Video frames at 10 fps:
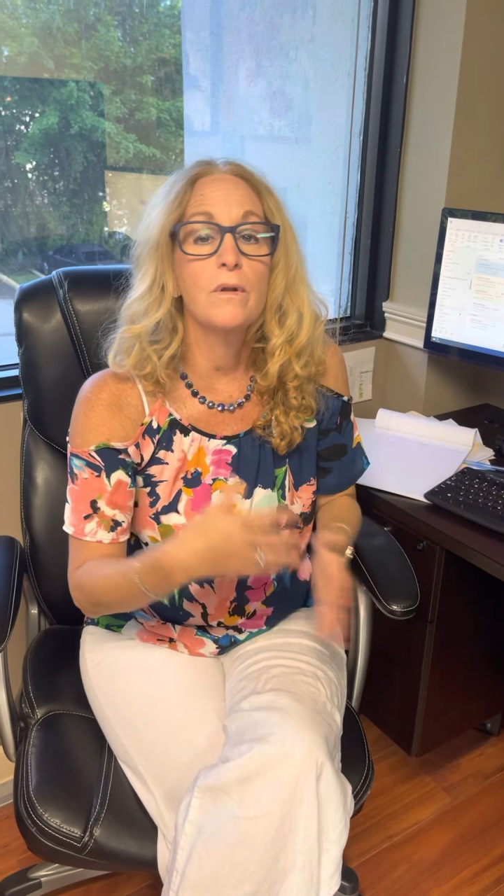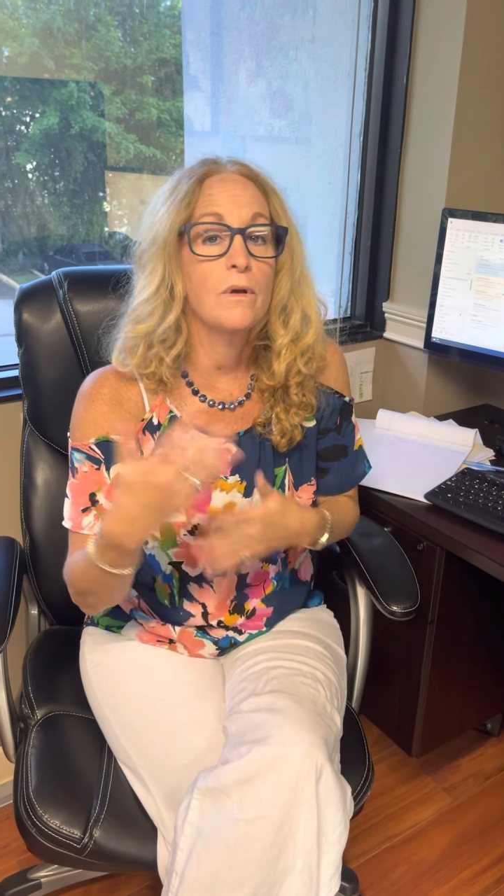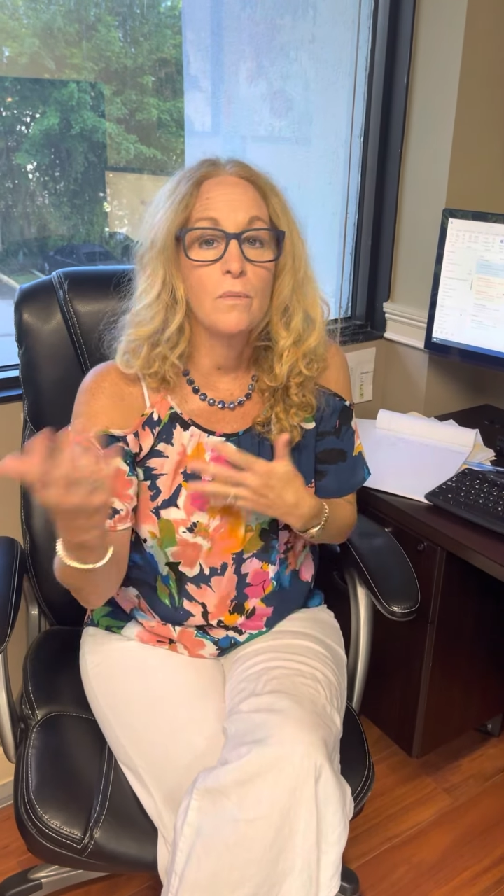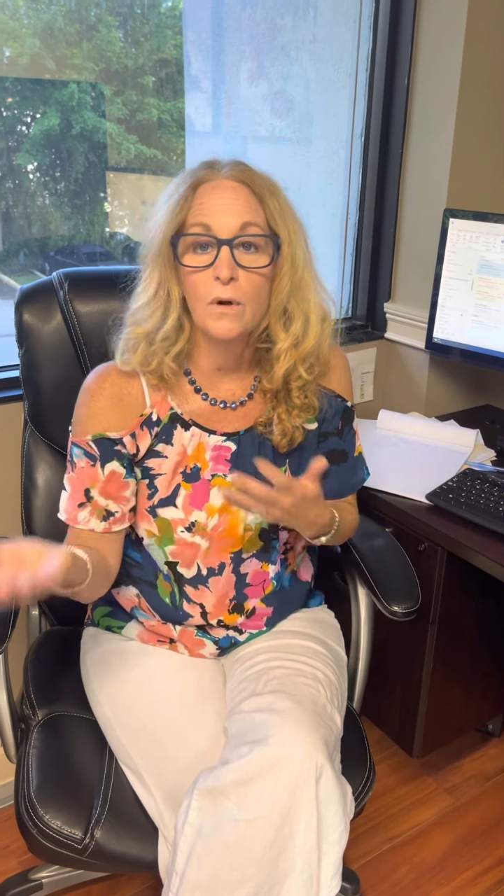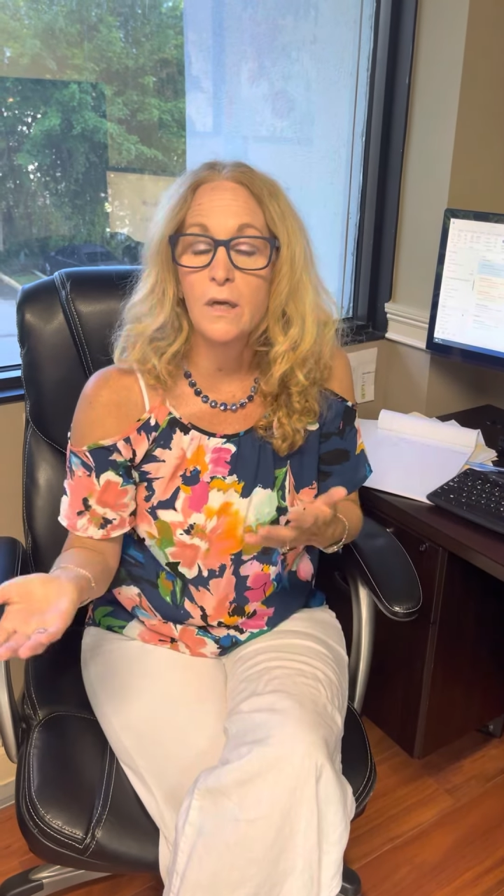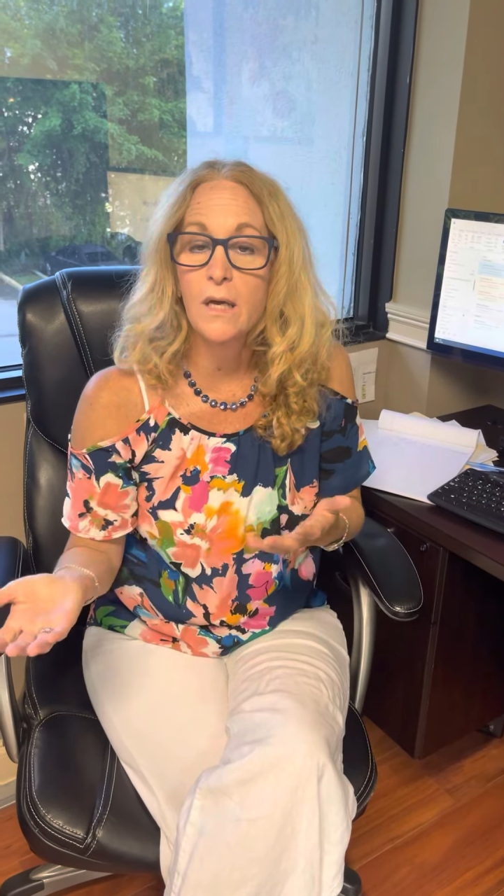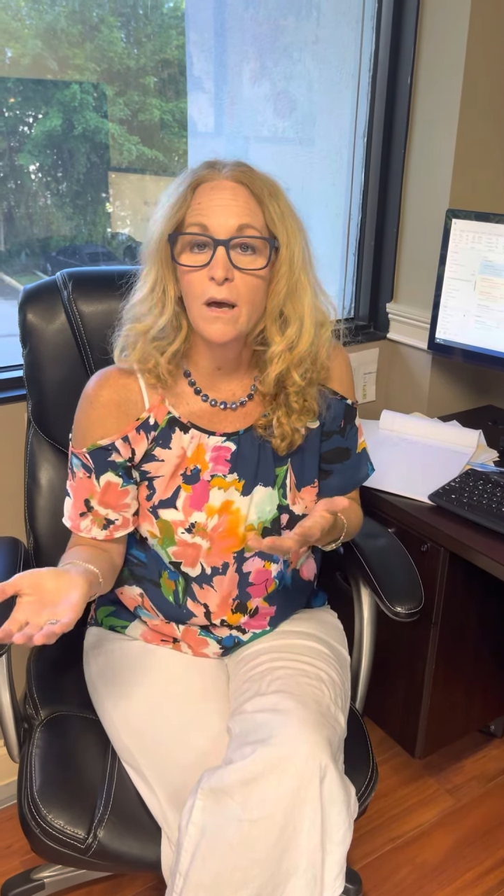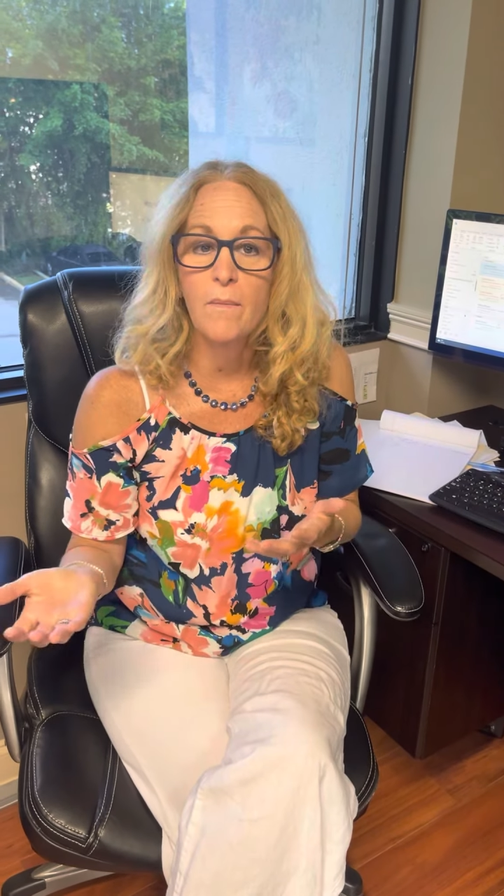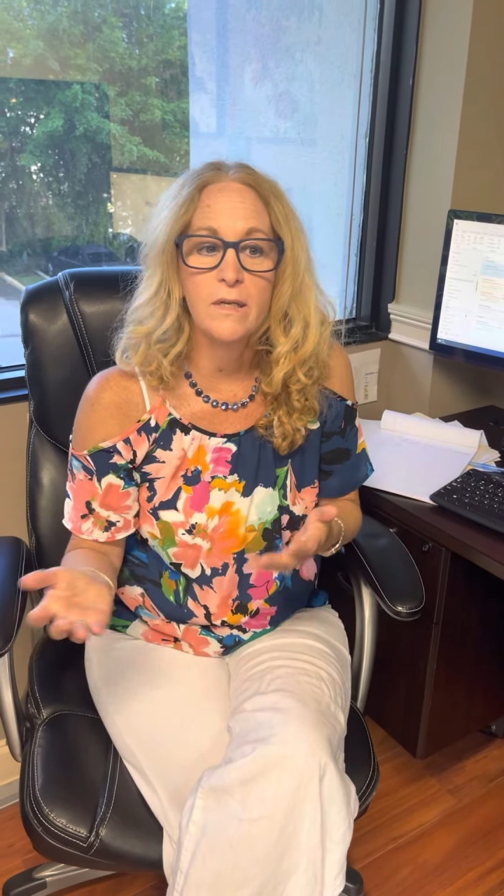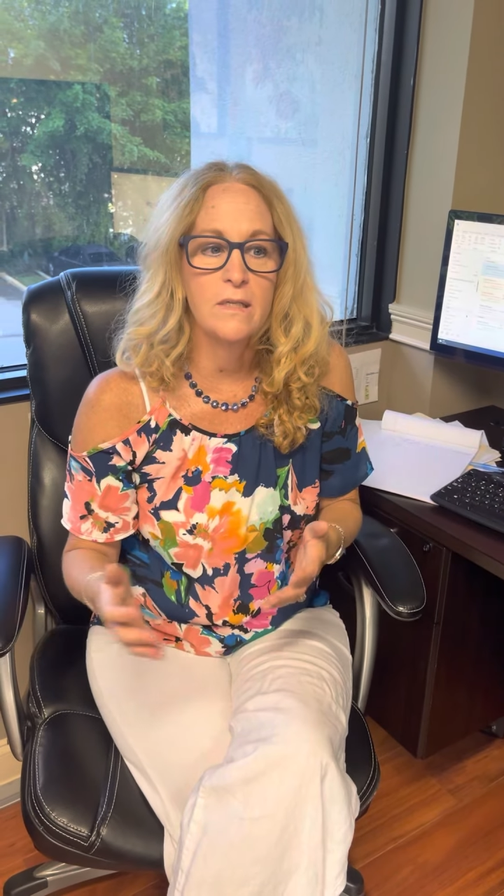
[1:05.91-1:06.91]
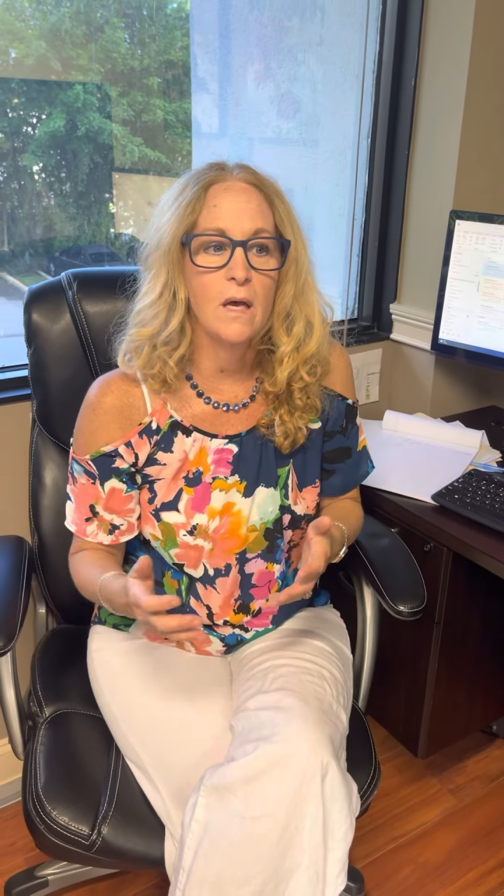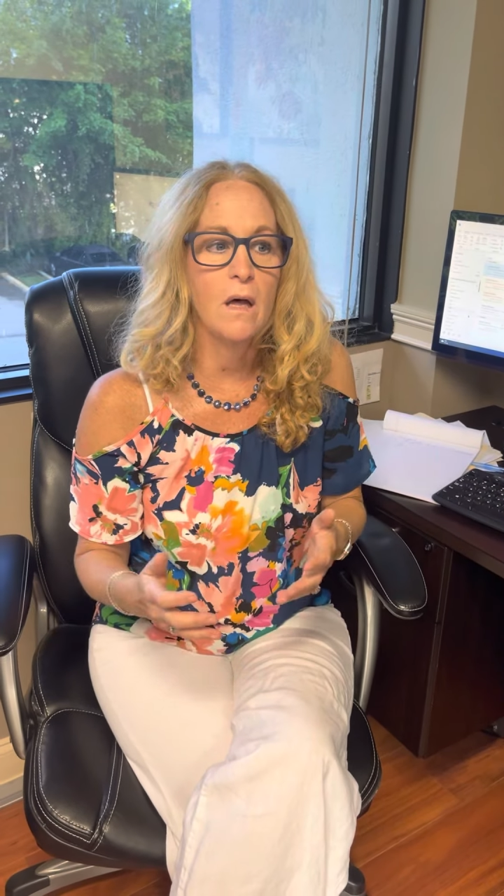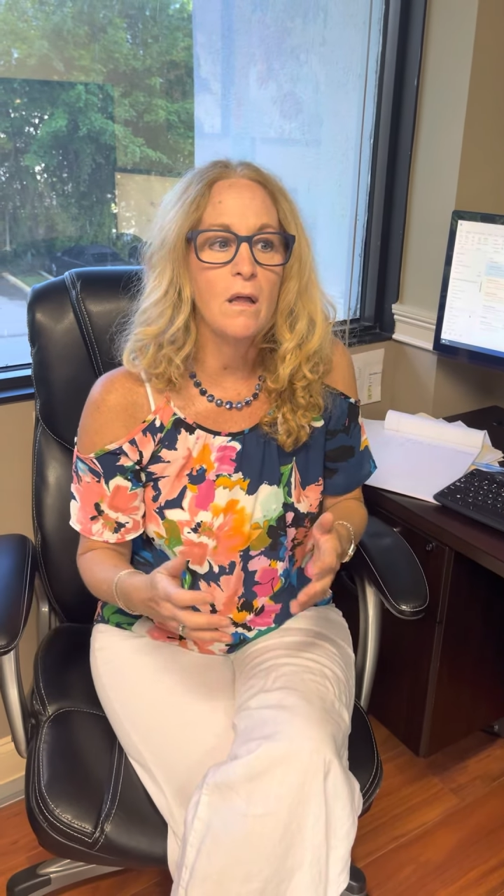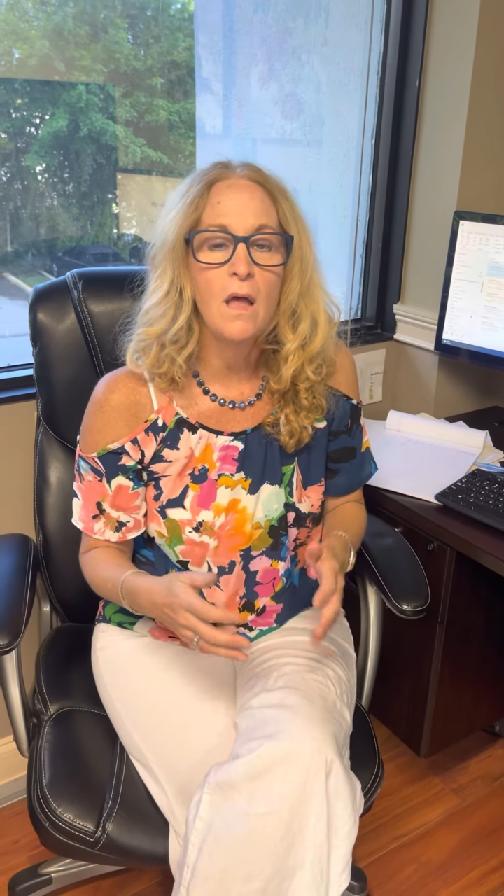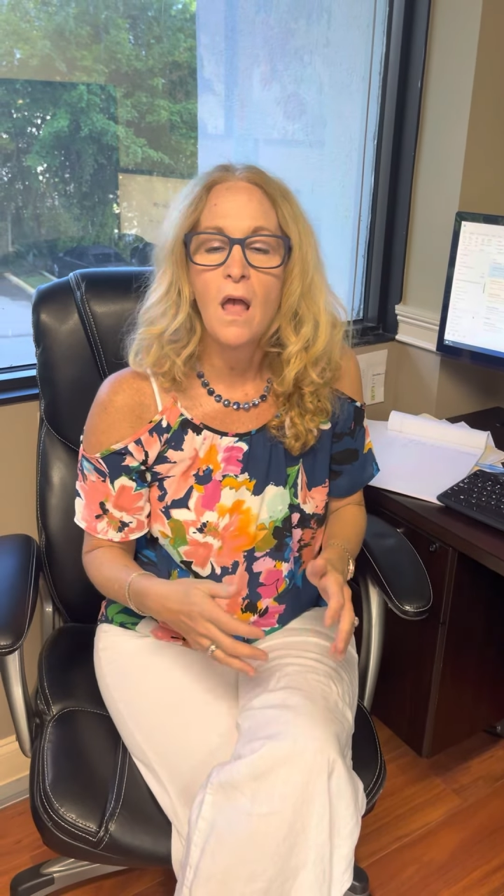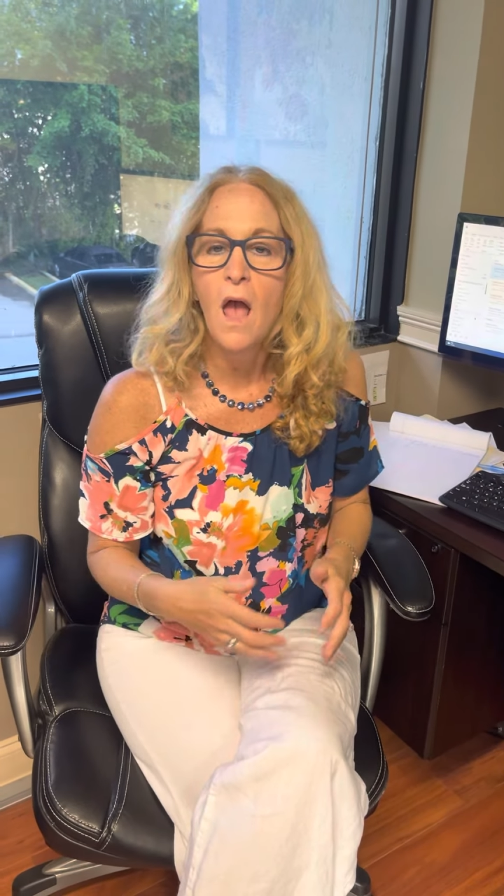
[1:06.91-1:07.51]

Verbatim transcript: they're working on my deal.